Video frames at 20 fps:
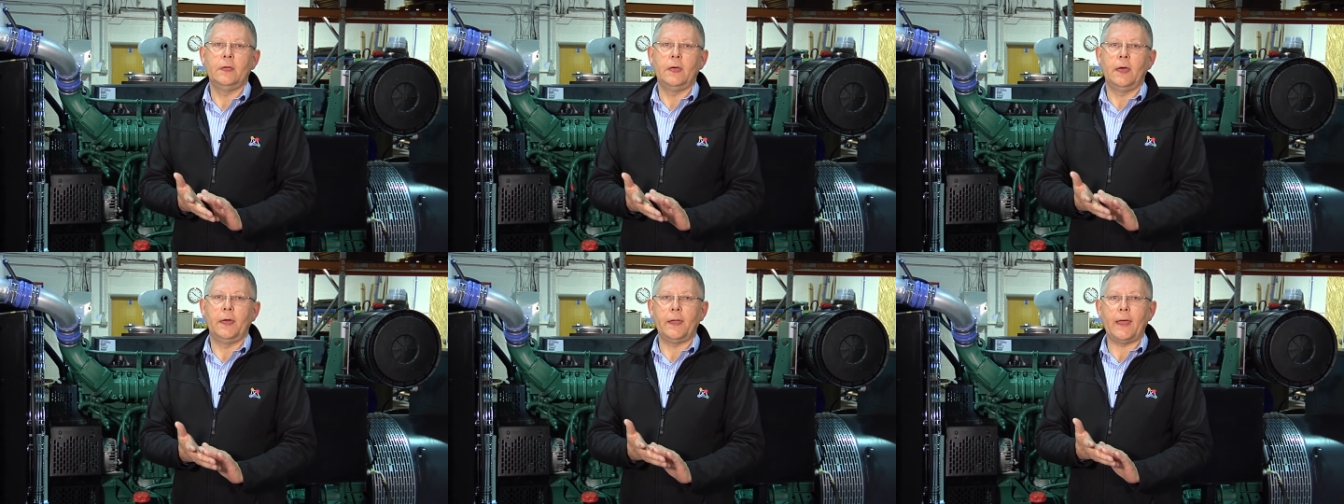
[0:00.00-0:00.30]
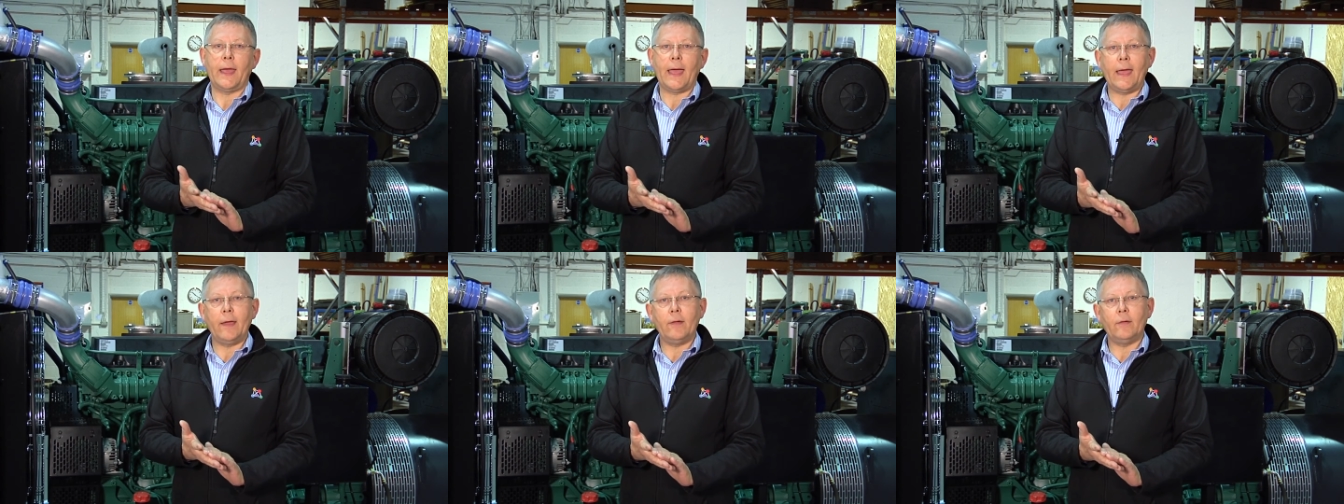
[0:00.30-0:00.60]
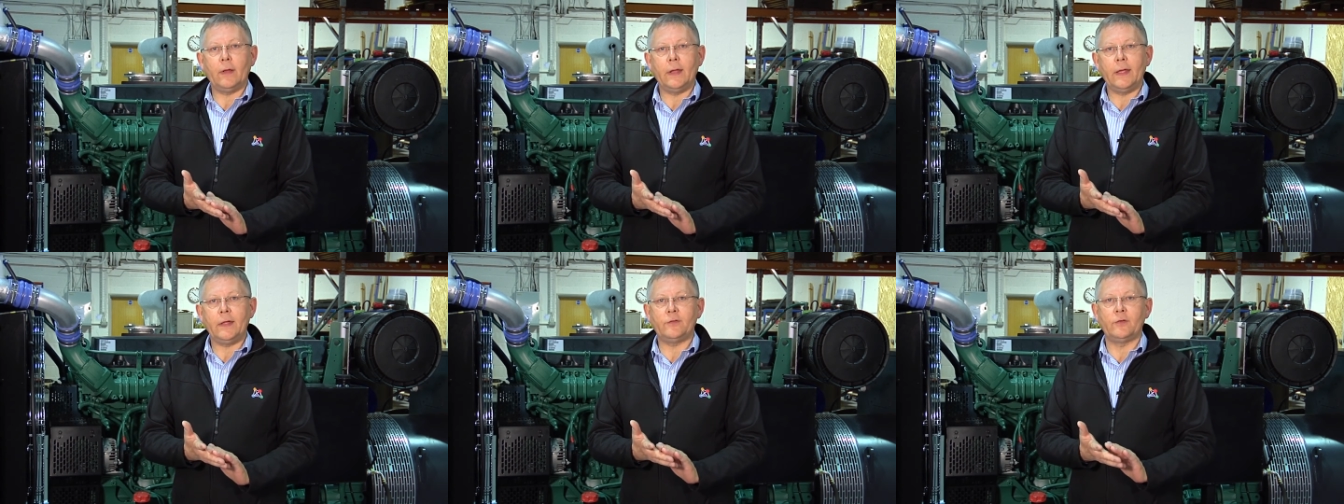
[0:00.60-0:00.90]
and
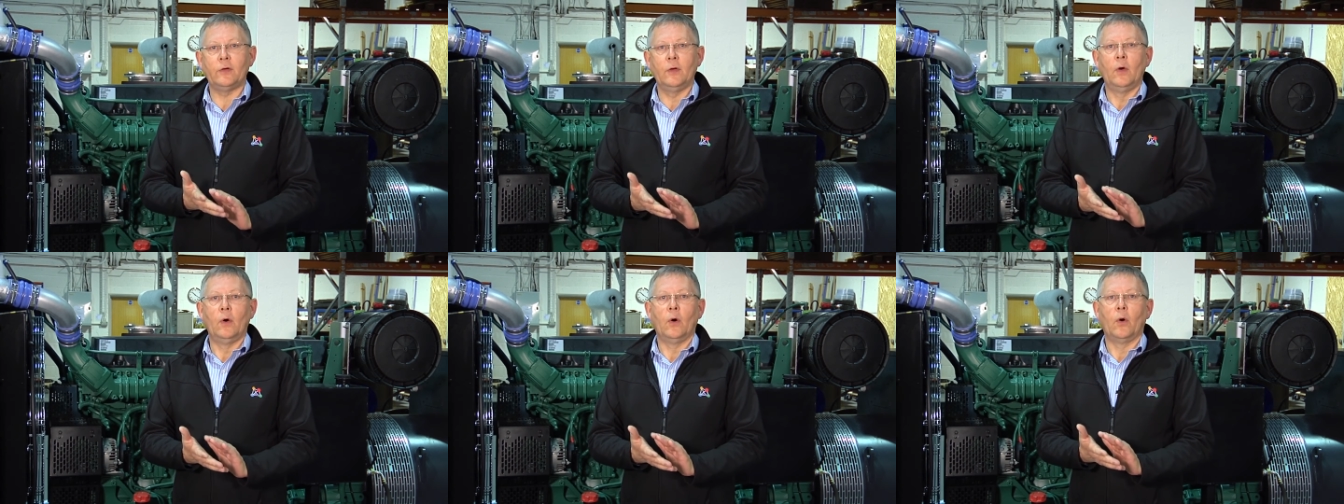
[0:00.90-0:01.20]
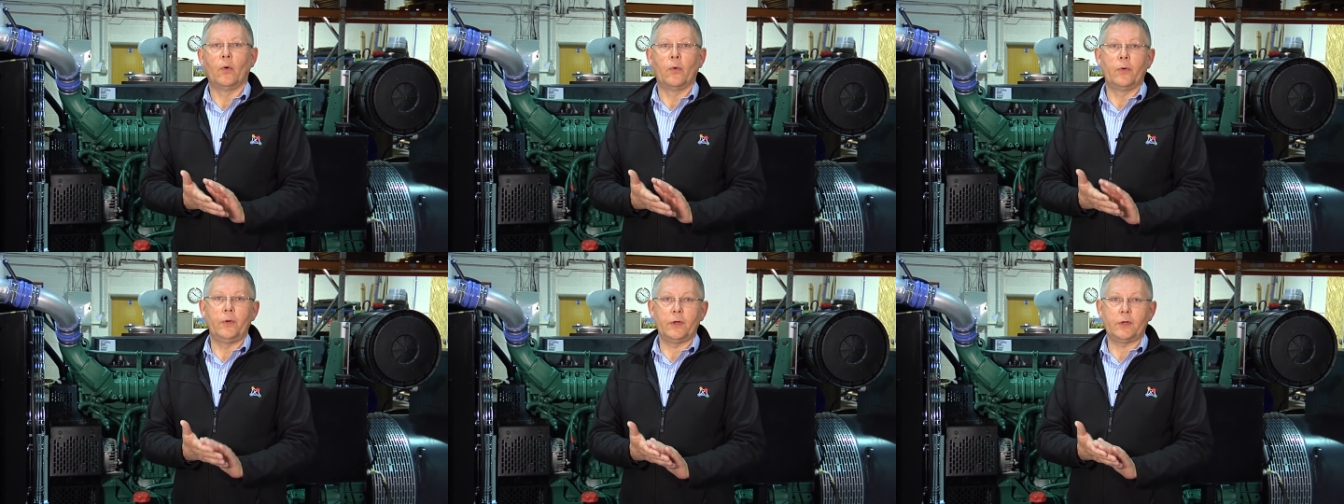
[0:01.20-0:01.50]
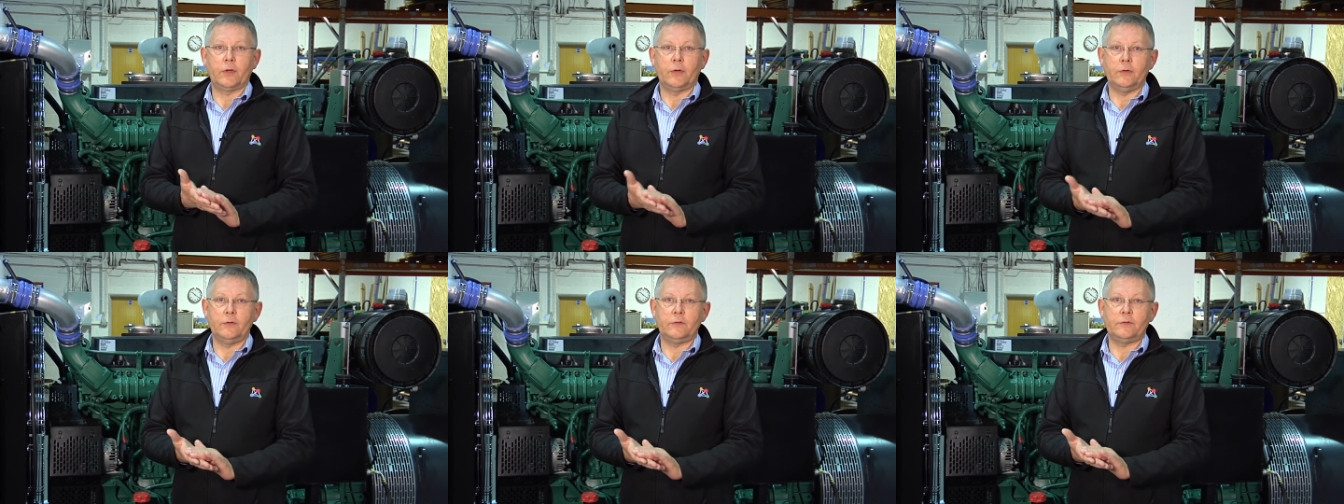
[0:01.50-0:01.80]
outlet or an
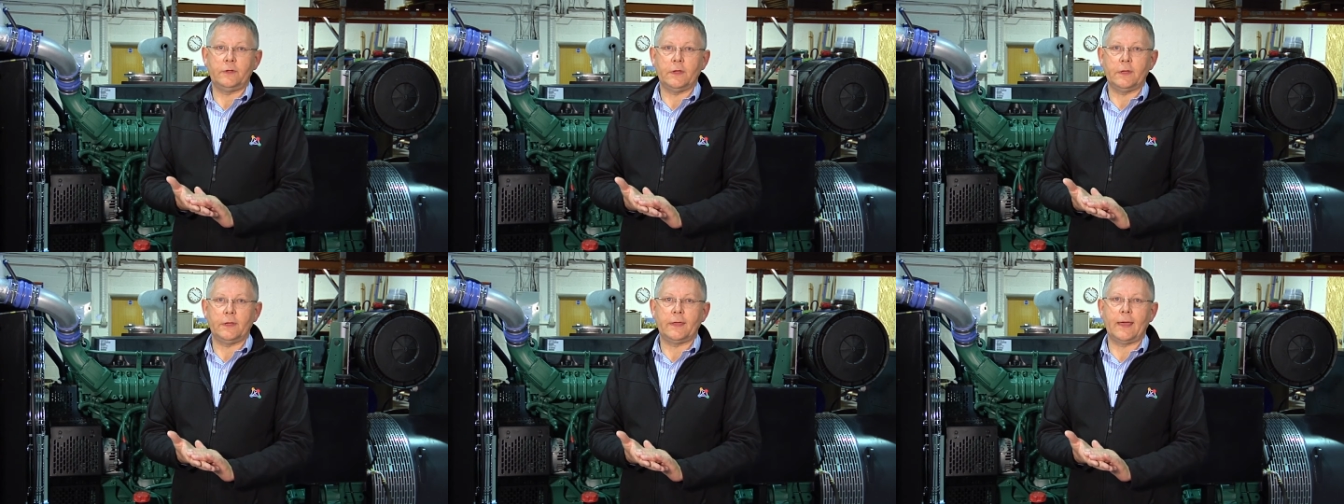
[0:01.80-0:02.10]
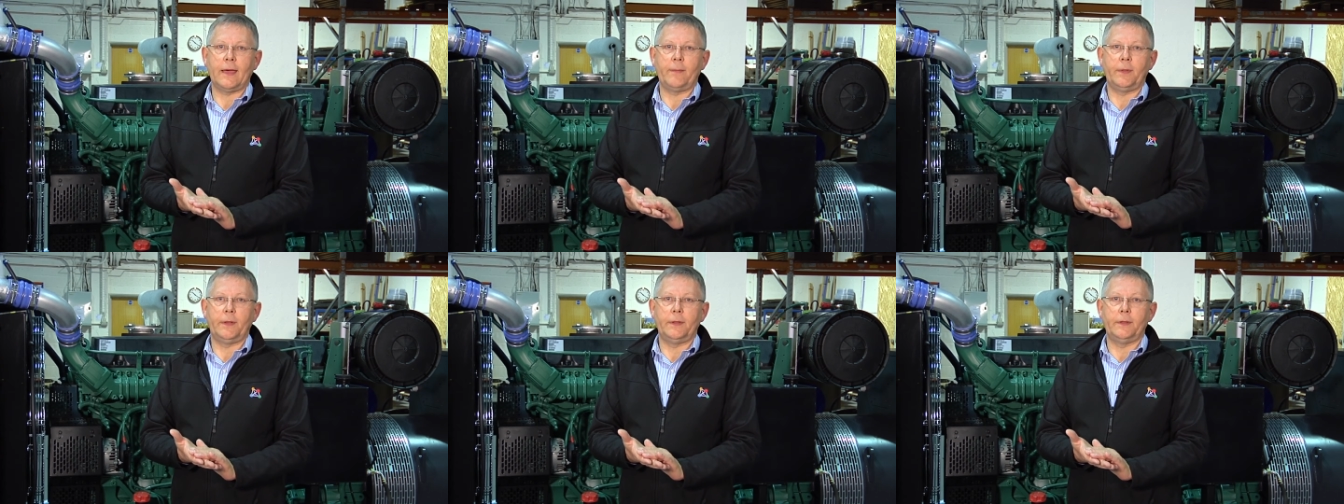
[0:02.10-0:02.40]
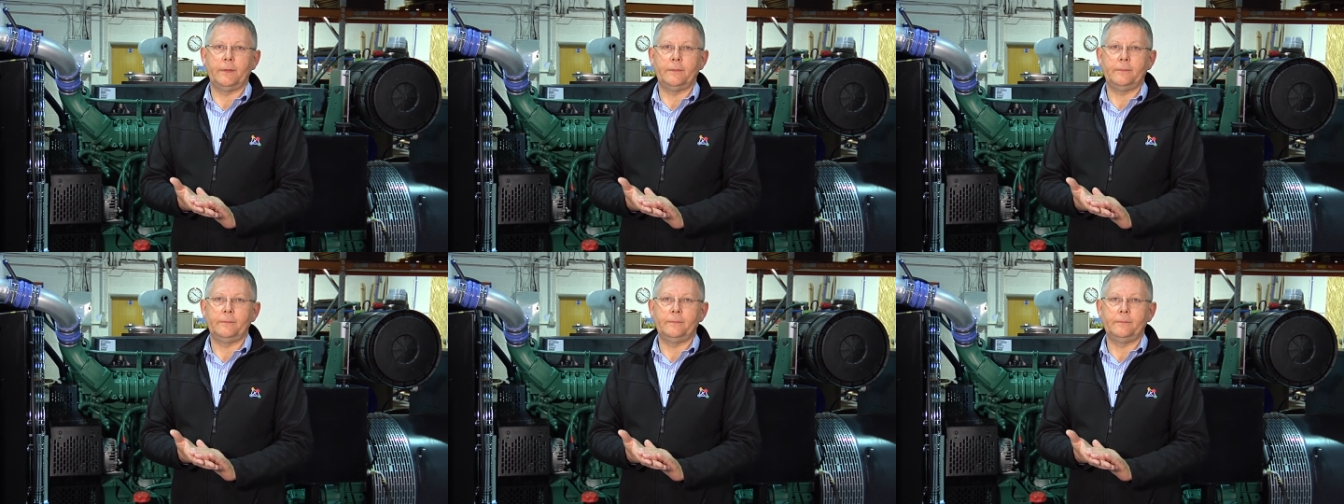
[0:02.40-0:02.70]
acoustic cabinet.